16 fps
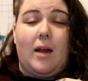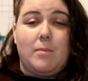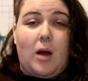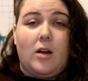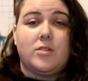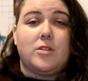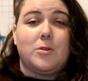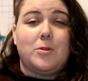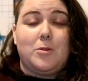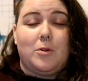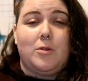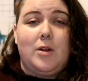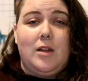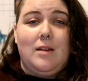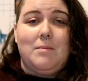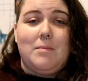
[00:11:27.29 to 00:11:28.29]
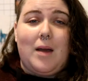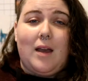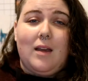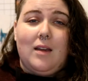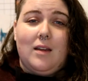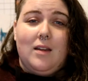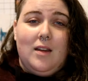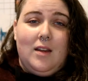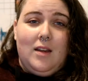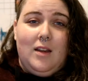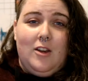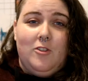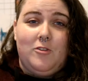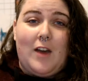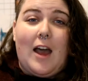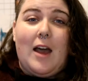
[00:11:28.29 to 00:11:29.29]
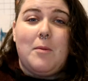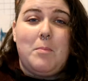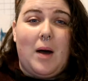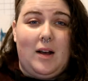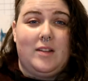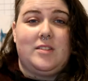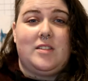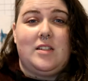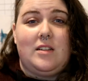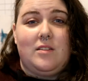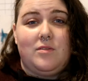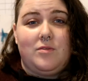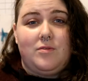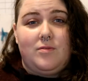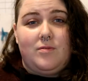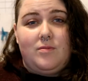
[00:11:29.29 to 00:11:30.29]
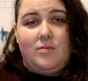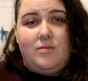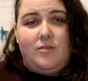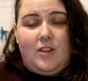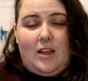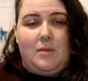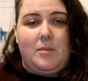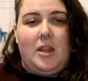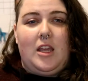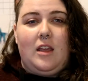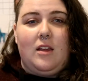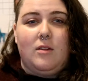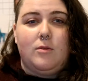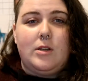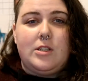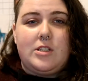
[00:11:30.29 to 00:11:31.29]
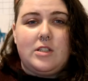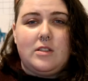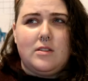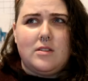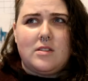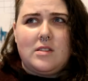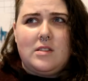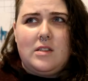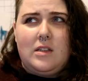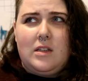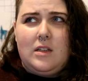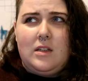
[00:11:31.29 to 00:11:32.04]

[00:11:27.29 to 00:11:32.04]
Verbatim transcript: I'm also growing my fat positive family, which is